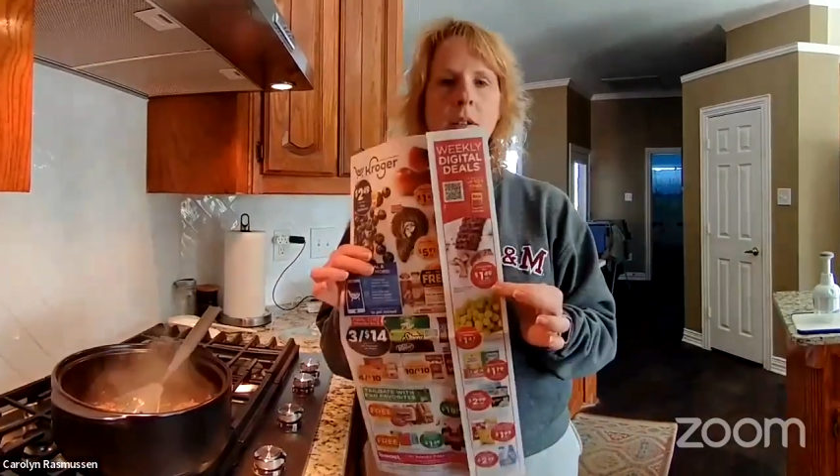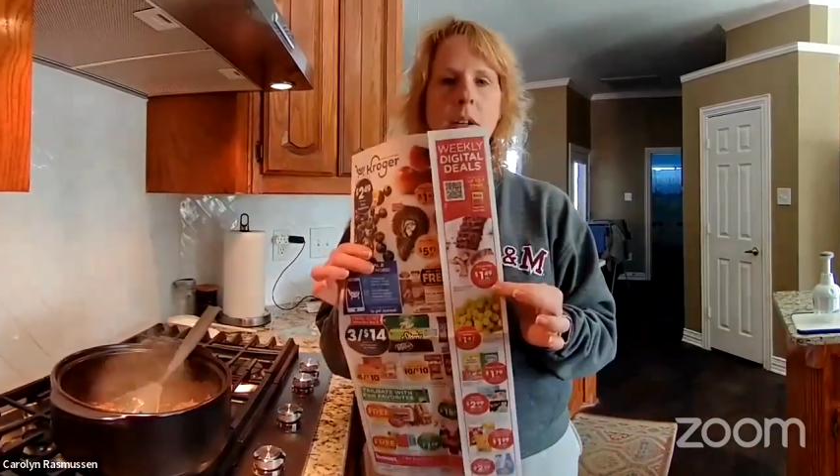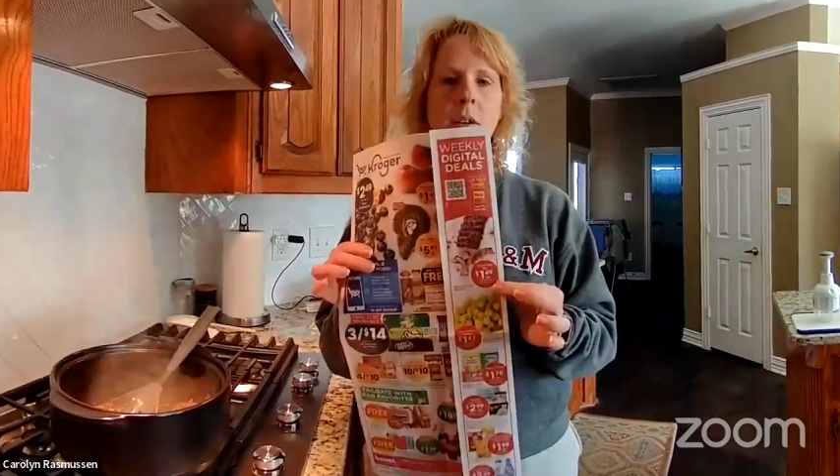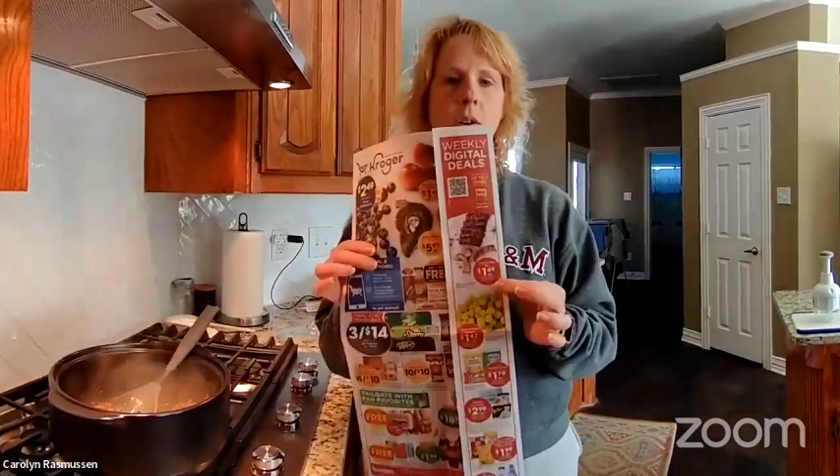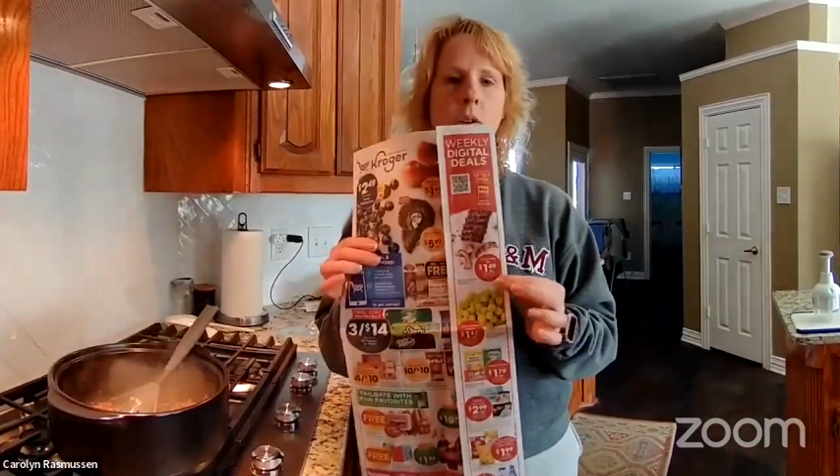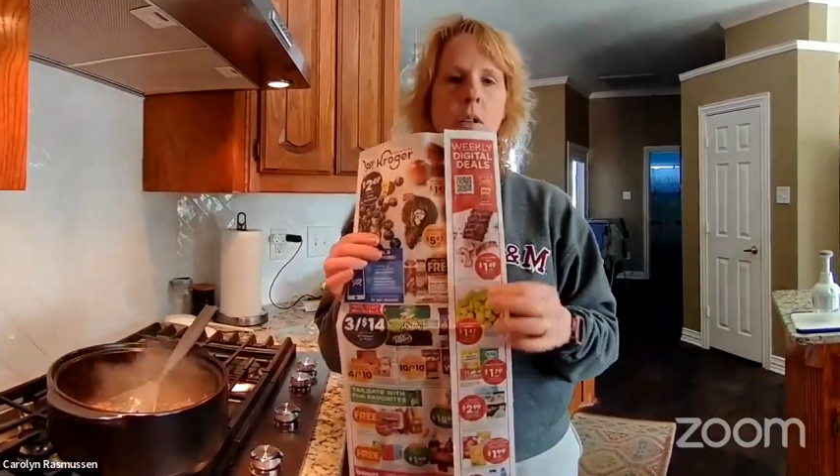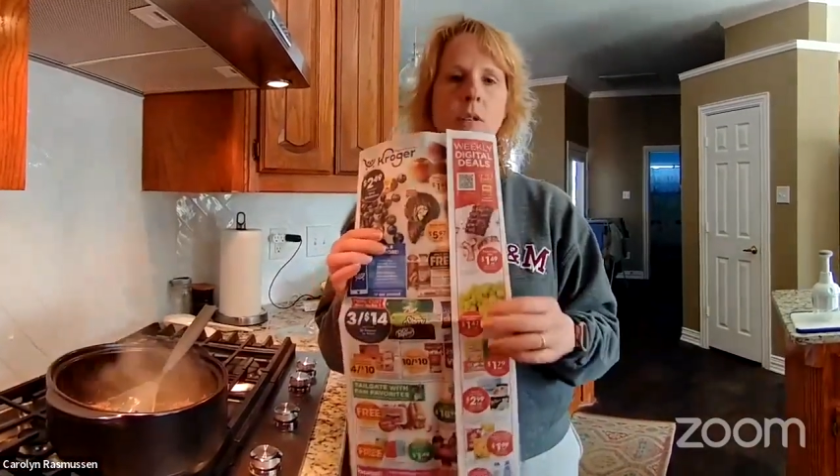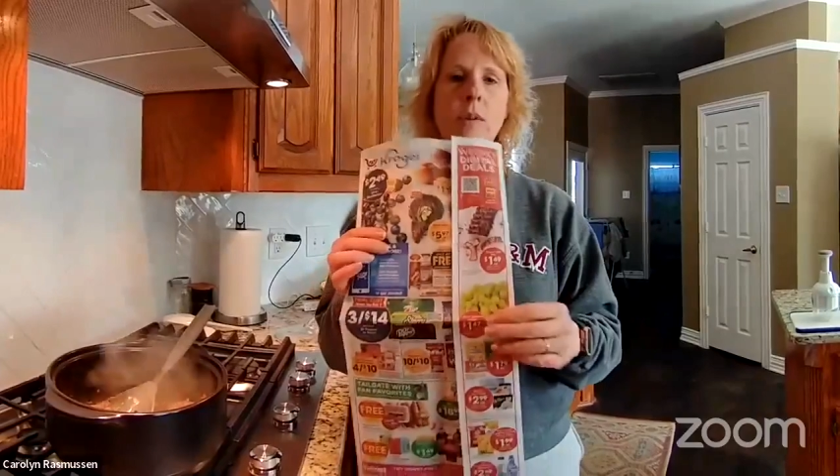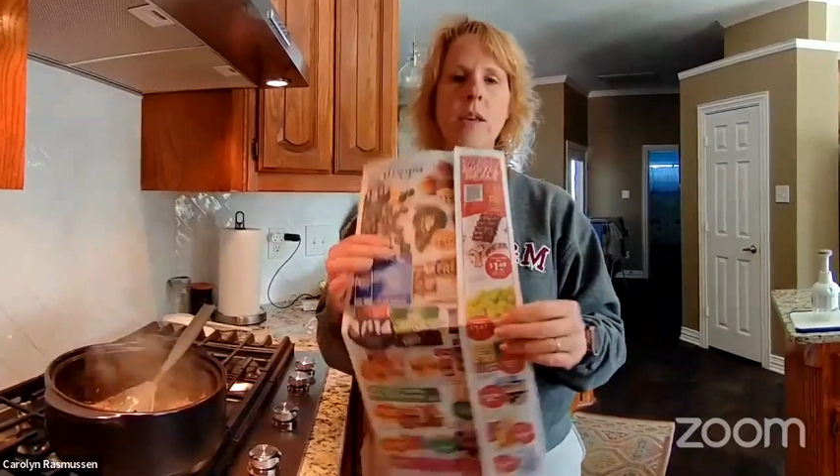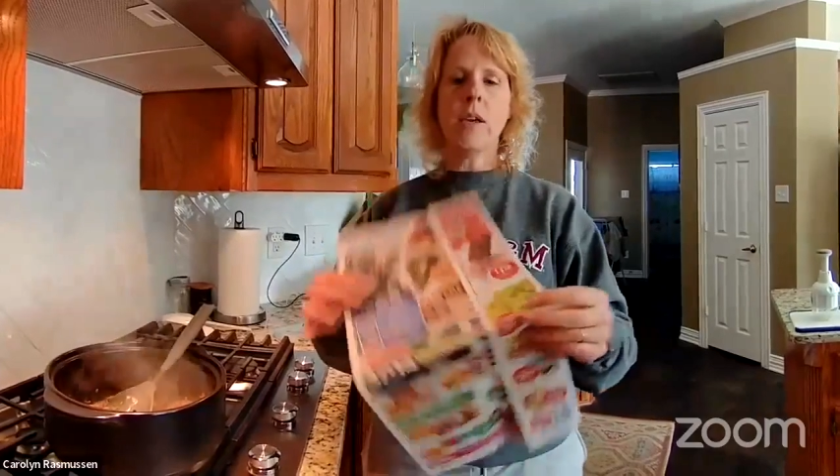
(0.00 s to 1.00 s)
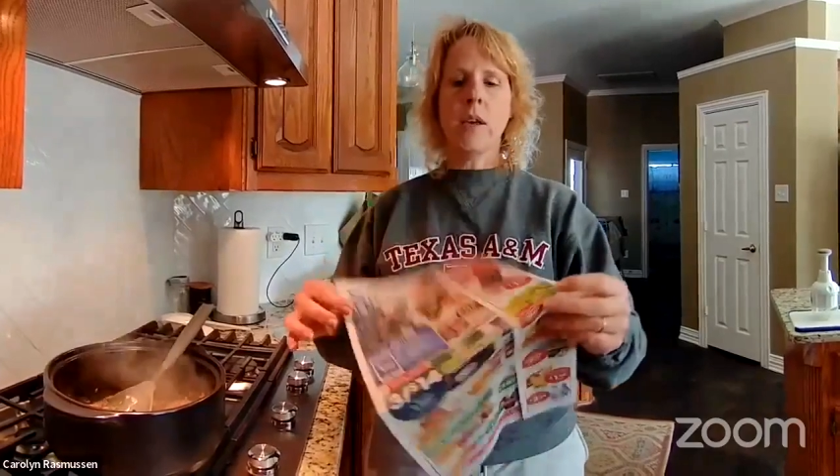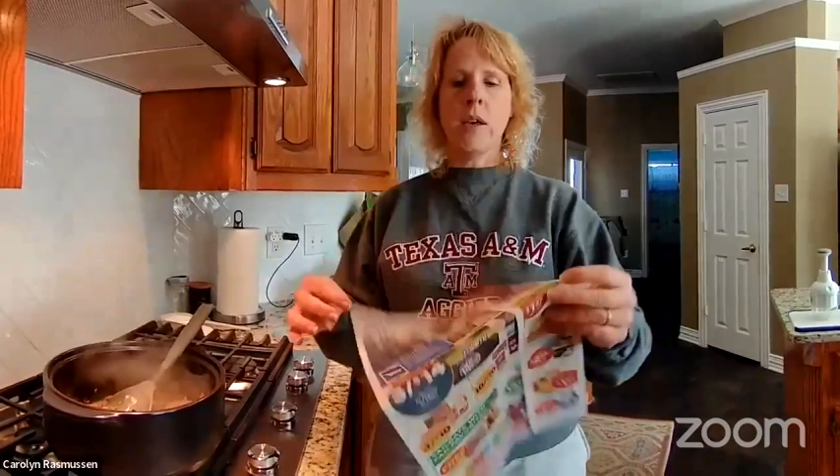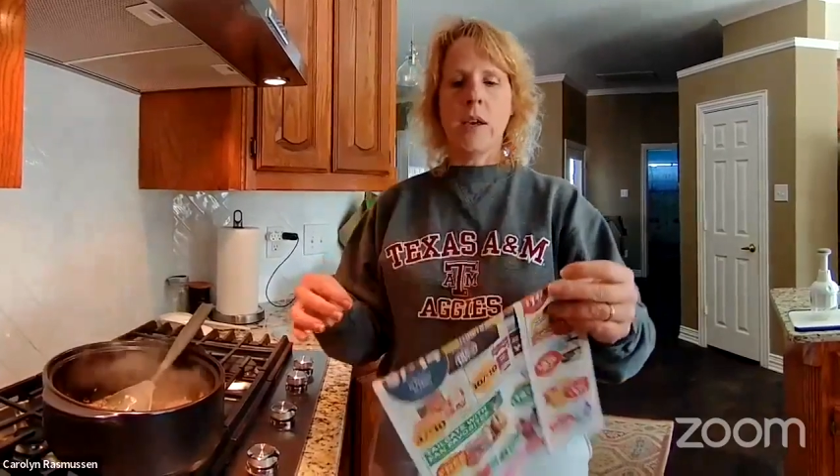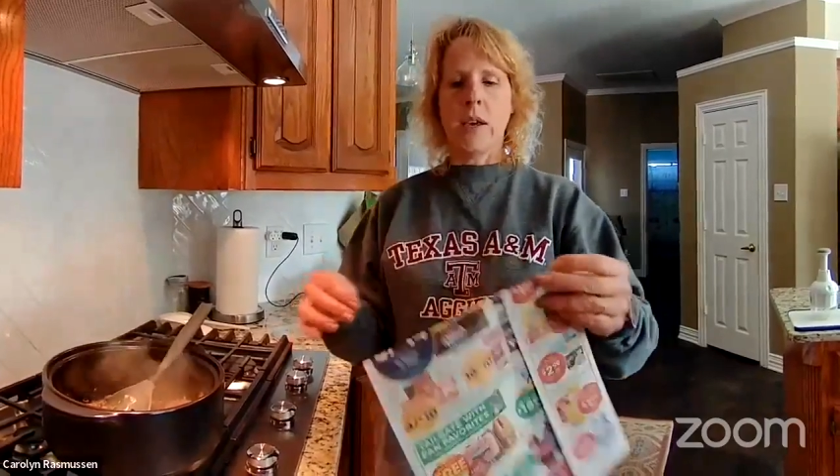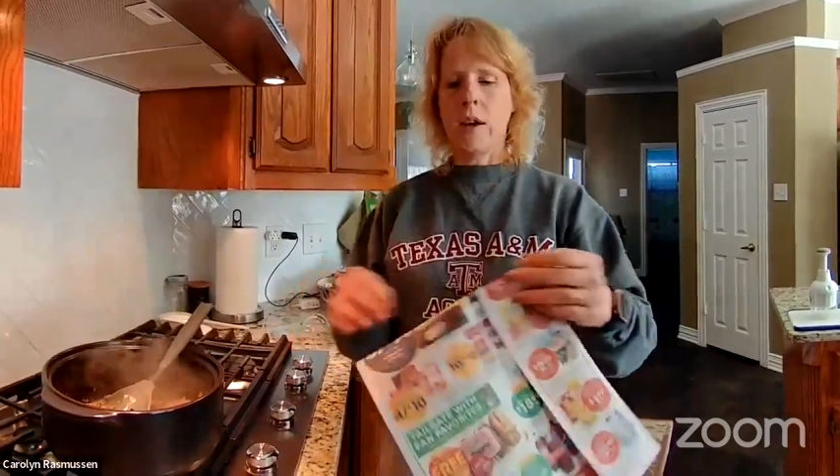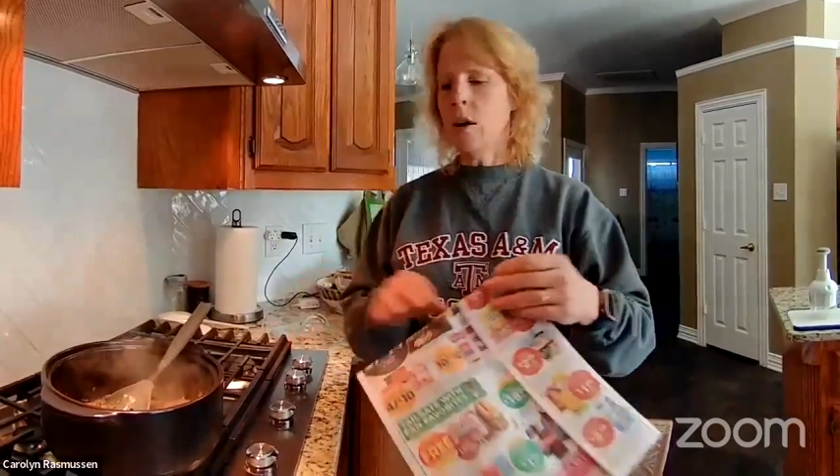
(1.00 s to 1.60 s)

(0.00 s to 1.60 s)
at Kroger this week in our